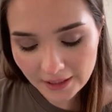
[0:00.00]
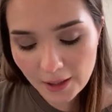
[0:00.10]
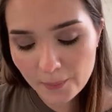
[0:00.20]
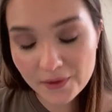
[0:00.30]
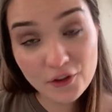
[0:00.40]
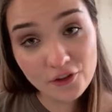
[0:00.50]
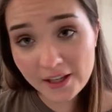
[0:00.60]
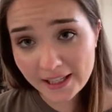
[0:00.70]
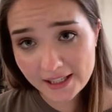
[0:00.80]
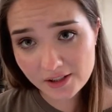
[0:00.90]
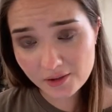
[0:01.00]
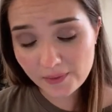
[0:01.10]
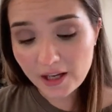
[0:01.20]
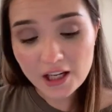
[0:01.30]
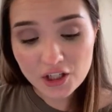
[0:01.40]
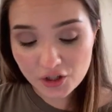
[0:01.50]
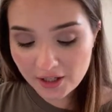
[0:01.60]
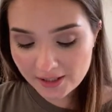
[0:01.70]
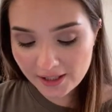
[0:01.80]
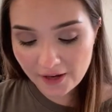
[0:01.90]
But the thing is, she
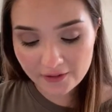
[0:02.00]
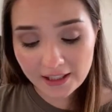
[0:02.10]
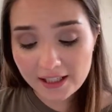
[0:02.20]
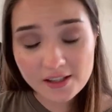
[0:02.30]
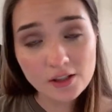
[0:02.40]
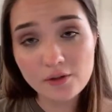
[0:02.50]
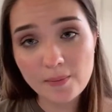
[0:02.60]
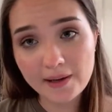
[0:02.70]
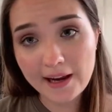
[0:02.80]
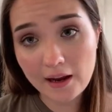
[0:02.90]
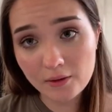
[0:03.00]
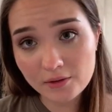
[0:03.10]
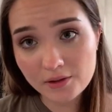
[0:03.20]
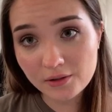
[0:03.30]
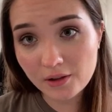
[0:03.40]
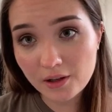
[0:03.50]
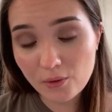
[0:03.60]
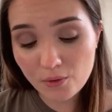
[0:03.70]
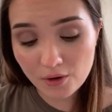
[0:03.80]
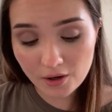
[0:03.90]
doesn't have an Instagram account
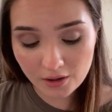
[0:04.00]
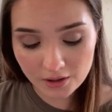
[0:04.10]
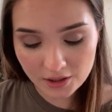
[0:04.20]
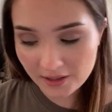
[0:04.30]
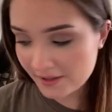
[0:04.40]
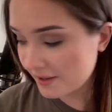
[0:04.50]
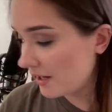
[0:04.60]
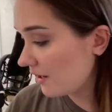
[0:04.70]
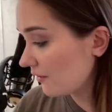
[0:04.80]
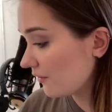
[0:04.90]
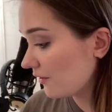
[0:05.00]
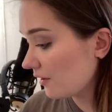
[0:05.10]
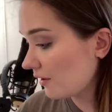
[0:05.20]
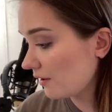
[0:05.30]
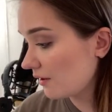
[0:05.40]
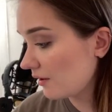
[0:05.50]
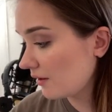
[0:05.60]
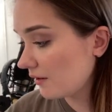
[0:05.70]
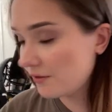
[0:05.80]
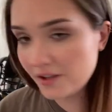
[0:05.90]
or she doesn't have a
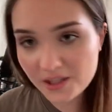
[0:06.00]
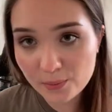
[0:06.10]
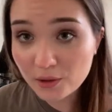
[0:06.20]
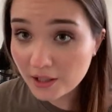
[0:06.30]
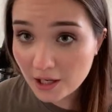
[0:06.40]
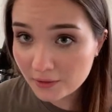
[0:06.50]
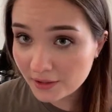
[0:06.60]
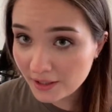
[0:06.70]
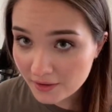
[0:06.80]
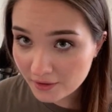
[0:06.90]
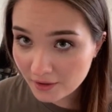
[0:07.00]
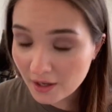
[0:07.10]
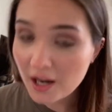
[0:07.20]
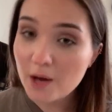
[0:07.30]
Facebook account either.